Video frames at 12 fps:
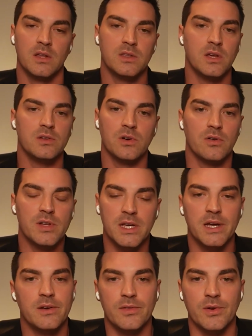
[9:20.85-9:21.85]
then you're already
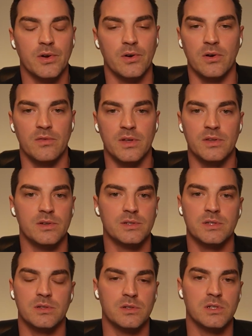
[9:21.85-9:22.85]
ahead of the curve and
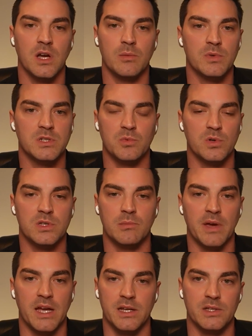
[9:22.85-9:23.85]
there's not much more to
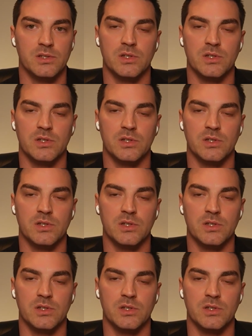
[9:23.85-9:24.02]
manage.